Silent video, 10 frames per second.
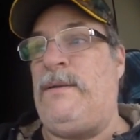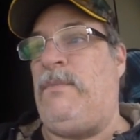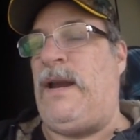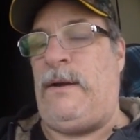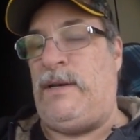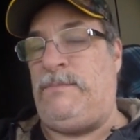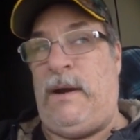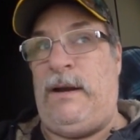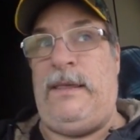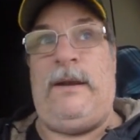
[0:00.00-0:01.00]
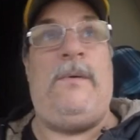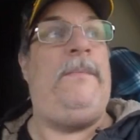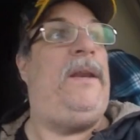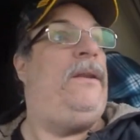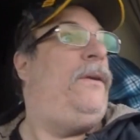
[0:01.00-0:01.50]
but anyways, apparently they don't want
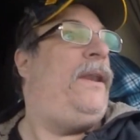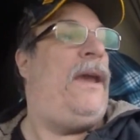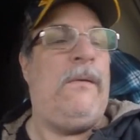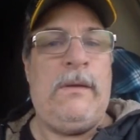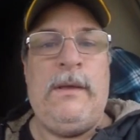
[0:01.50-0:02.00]
me to do it now.